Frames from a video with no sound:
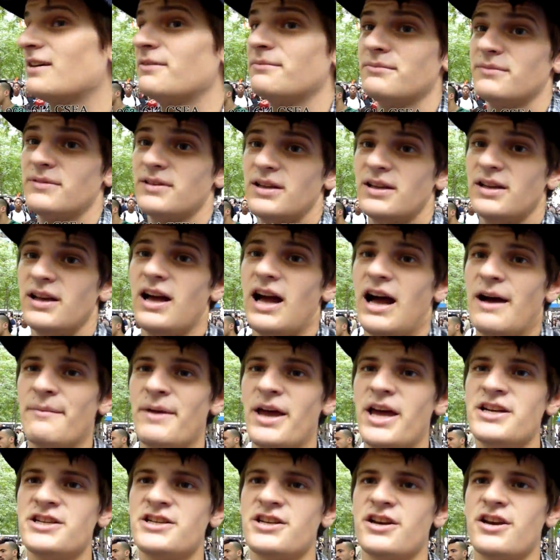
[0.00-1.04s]
I'm an
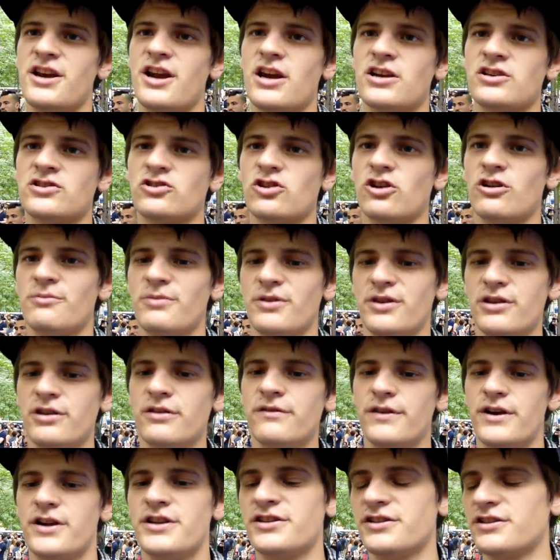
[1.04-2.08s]
engineer at Stony
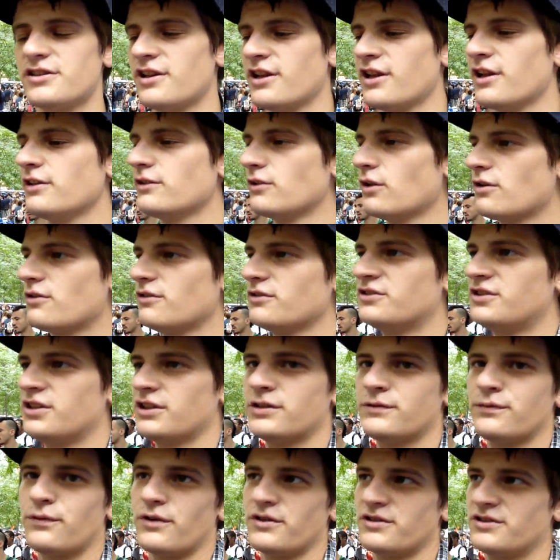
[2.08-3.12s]
University, local
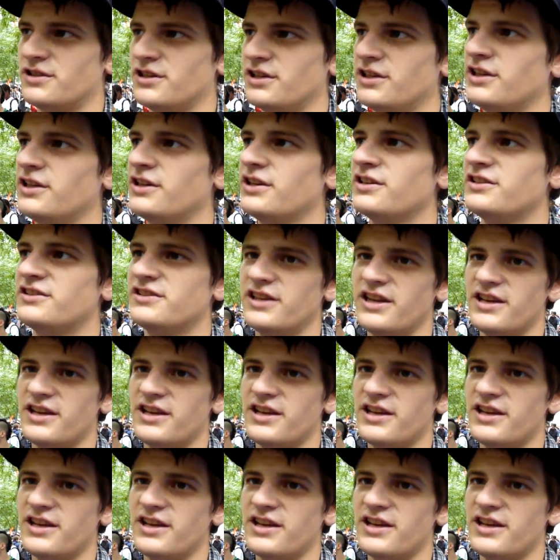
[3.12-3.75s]
614,